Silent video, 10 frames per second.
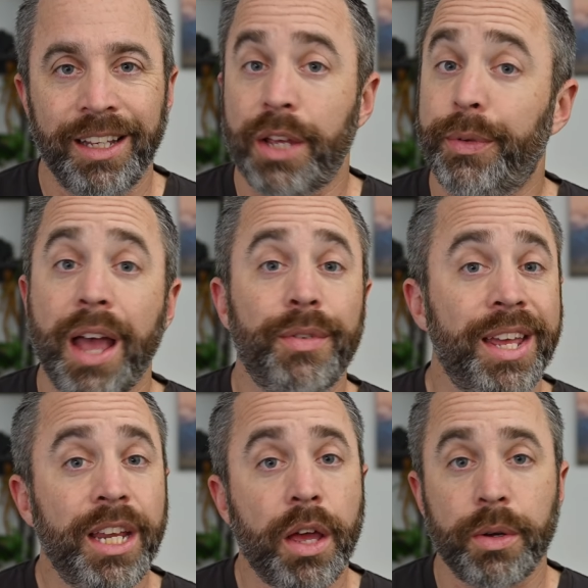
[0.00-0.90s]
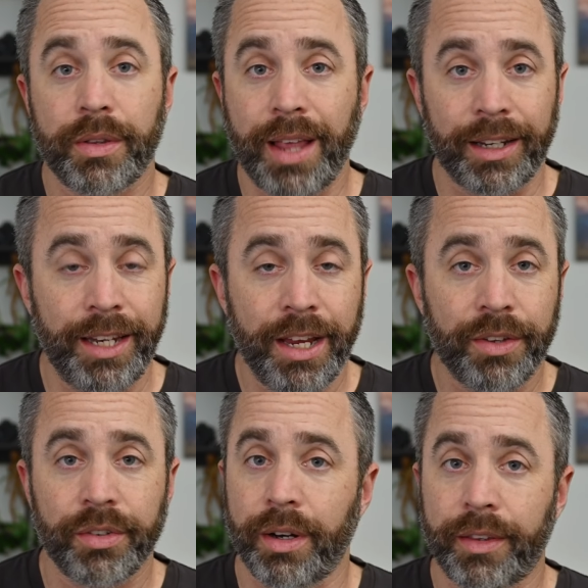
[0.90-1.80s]
If you have any other
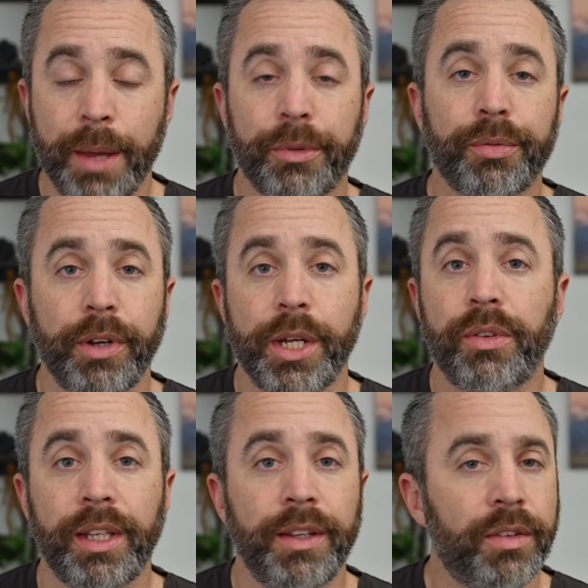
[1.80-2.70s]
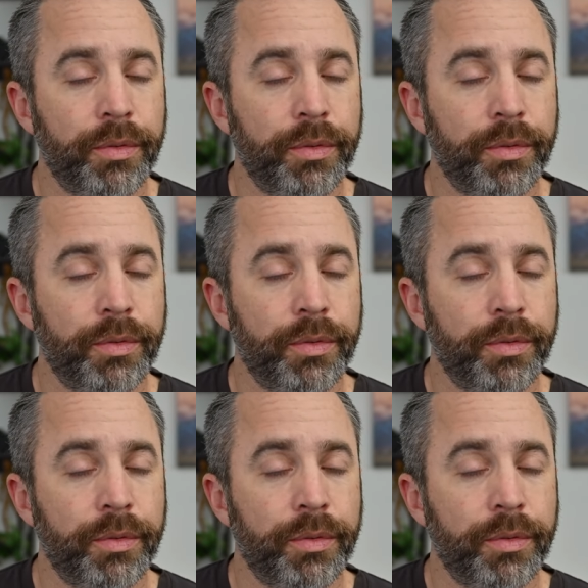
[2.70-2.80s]
techniques or tips for using this,